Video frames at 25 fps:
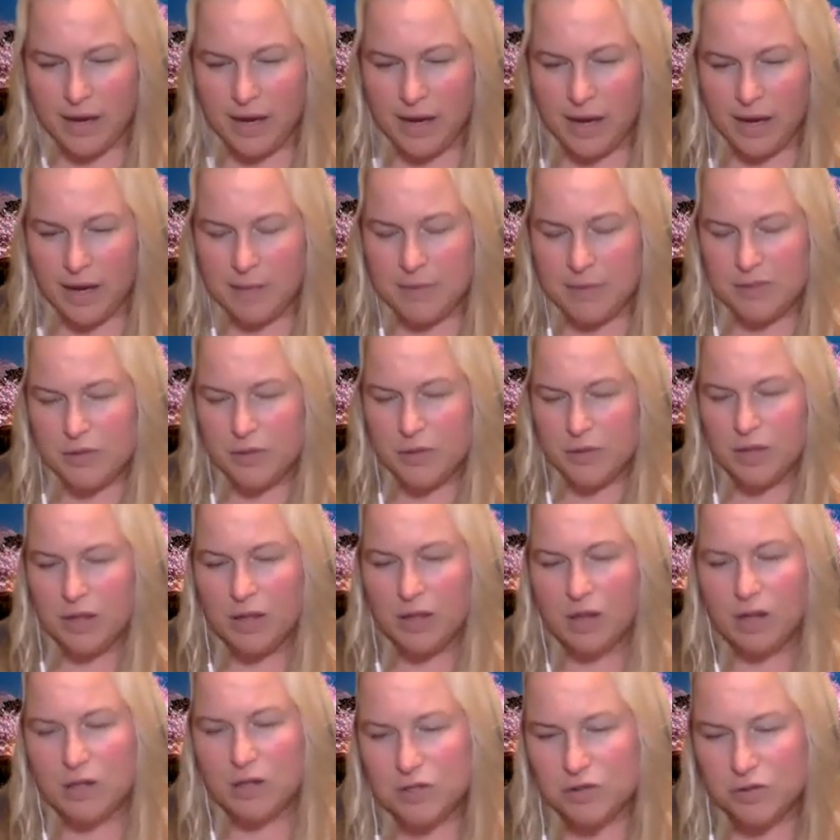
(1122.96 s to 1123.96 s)
I'll be doing a
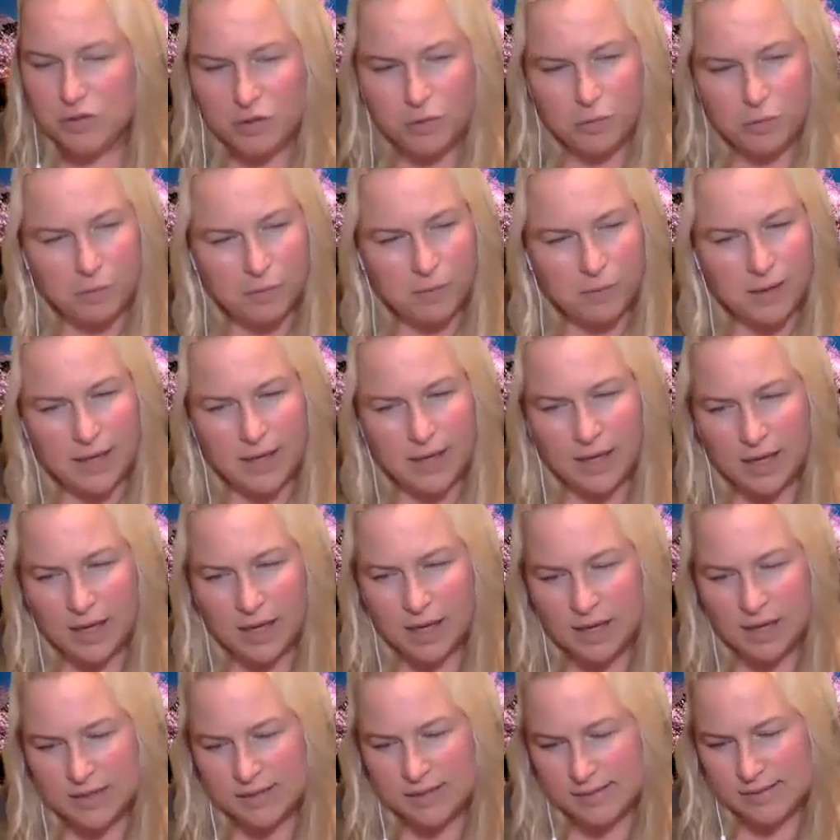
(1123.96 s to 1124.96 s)
large group reading
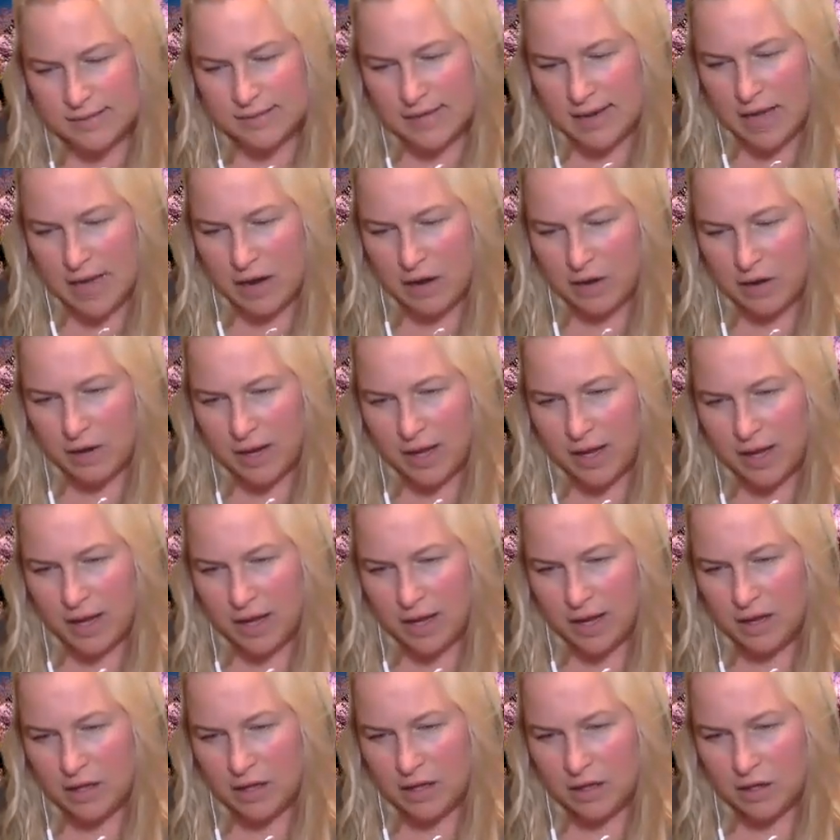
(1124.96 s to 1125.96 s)
on
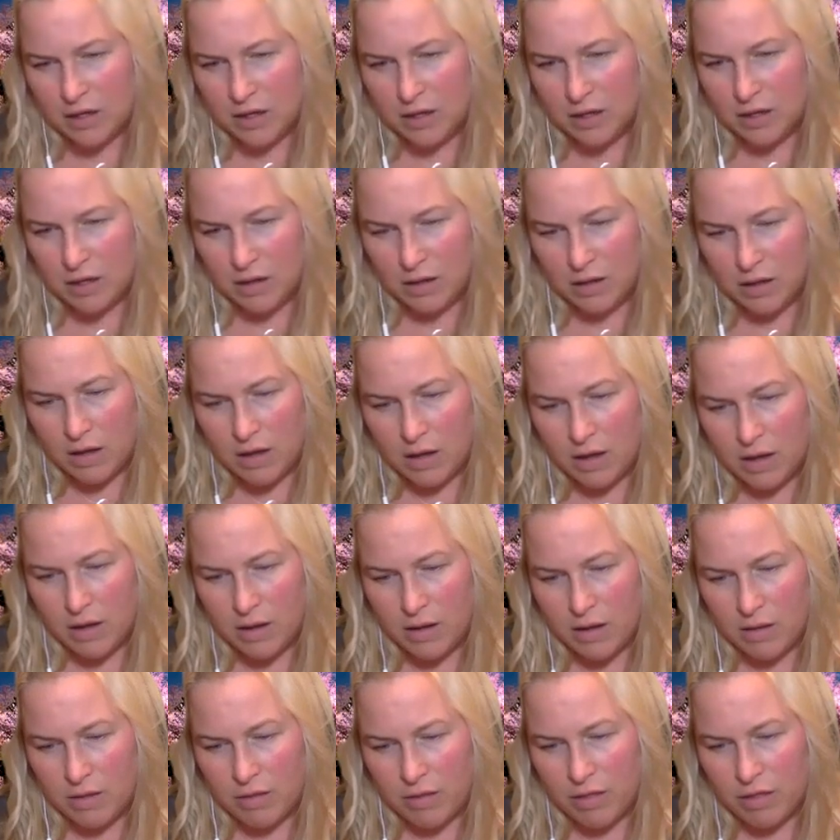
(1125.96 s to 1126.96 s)
Saturday,
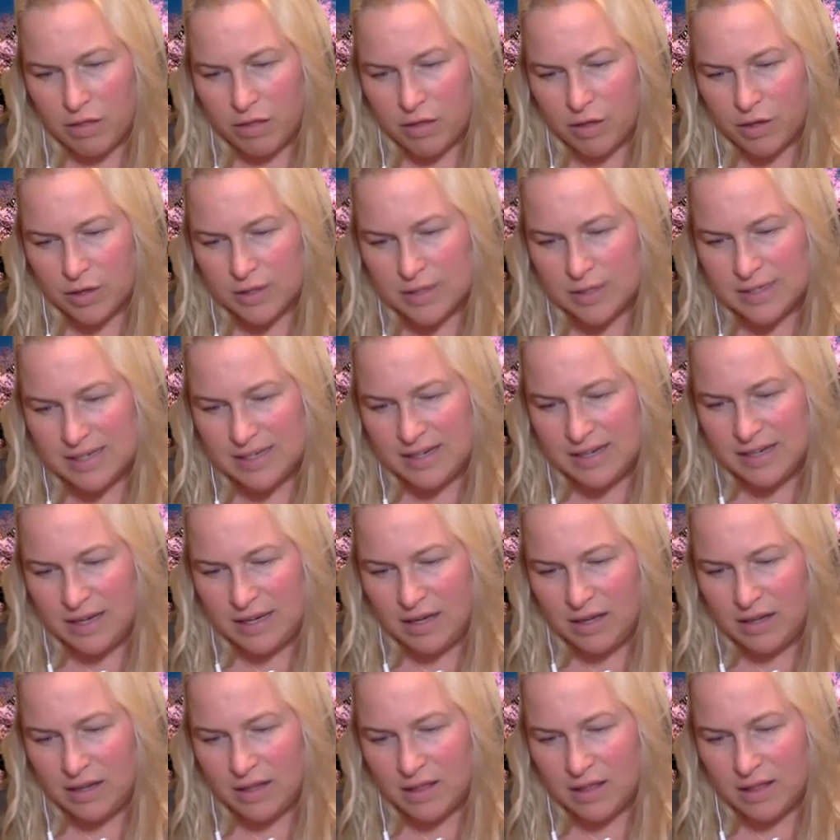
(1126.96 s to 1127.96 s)
the
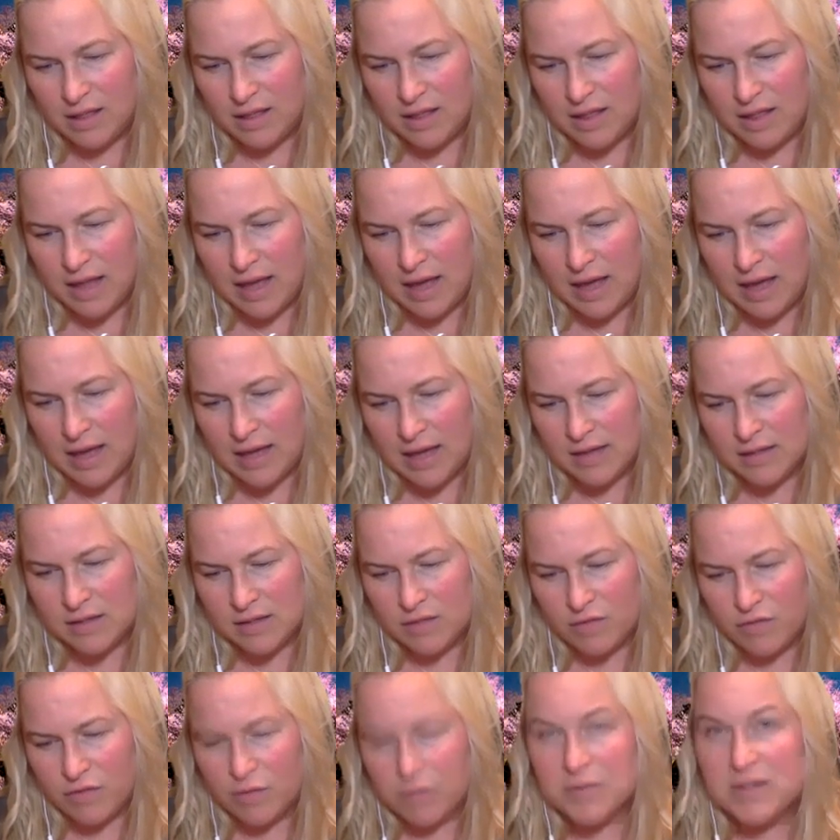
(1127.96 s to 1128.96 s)
13th
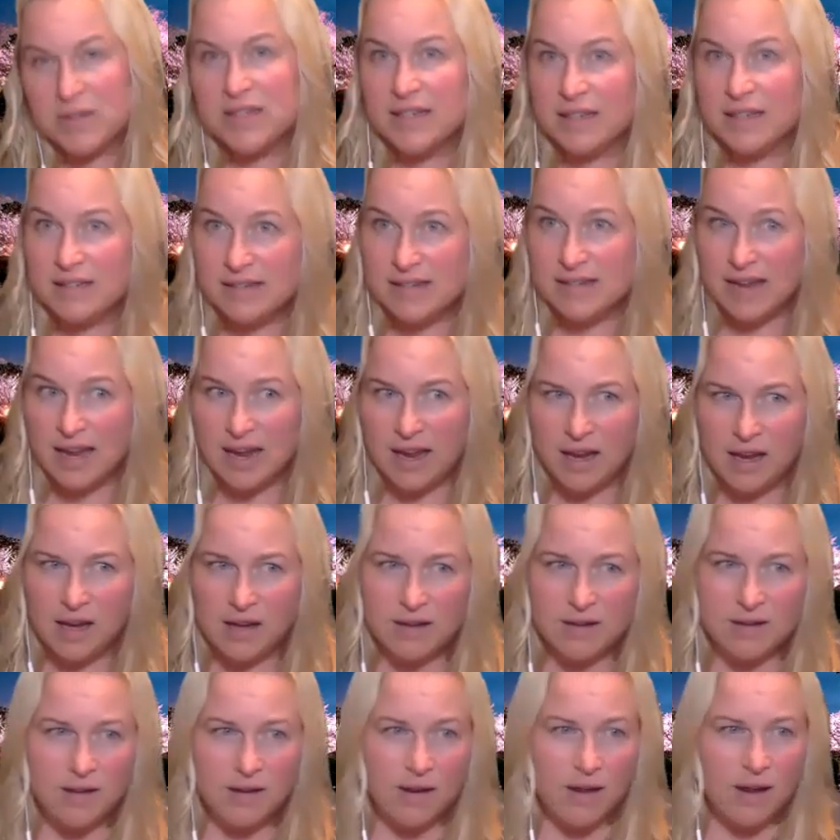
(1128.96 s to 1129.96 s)
from 6 to
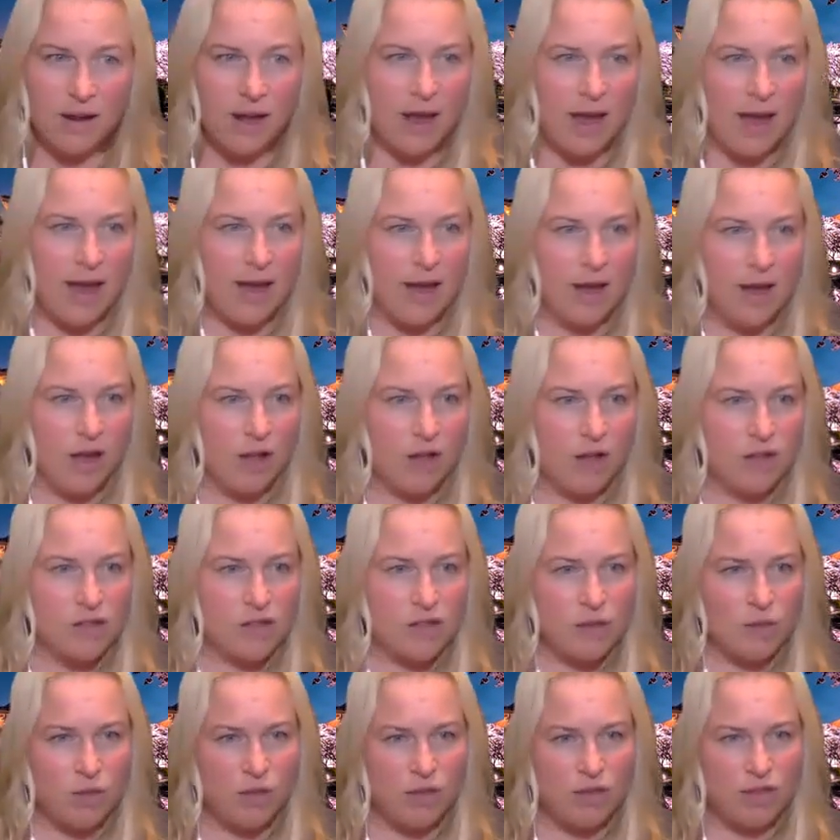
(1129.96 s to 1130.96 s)
8. I
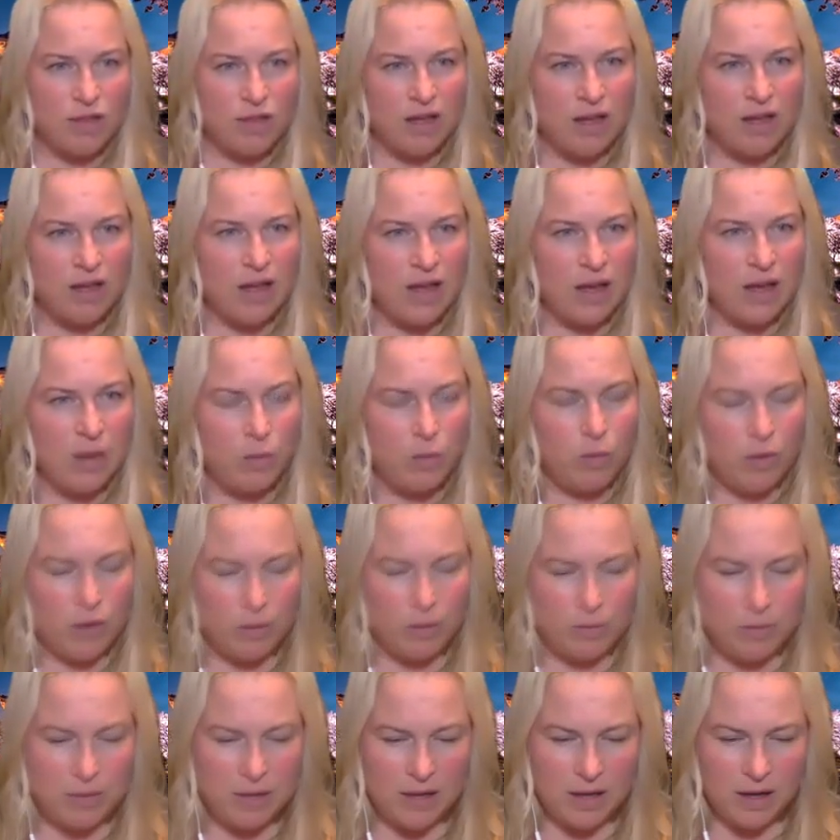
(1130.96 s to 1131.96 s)
also think I will
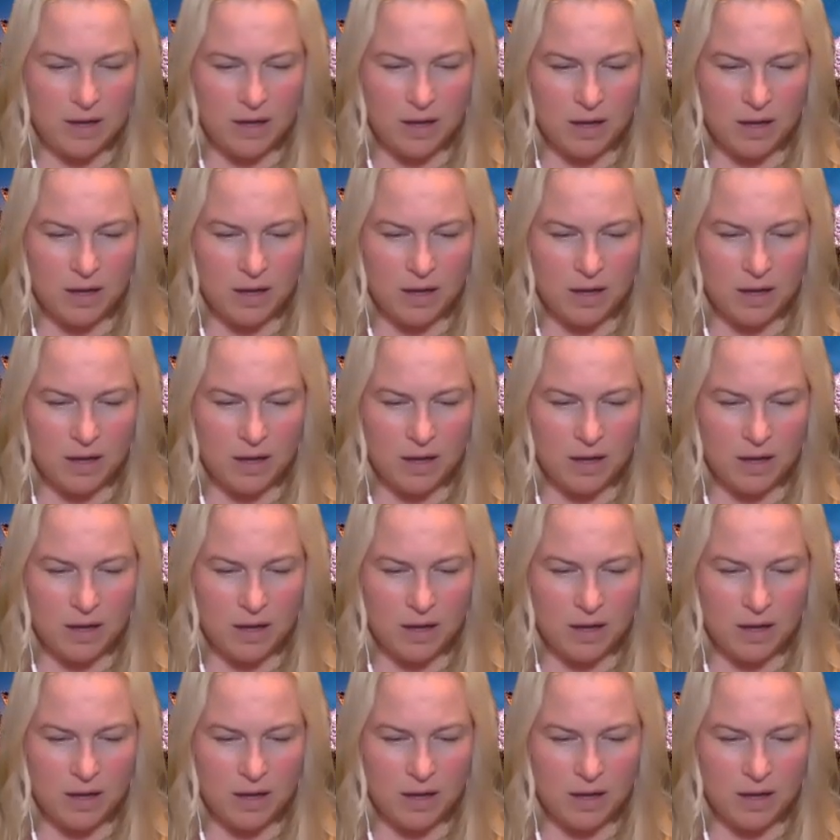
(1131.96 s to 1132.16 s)
be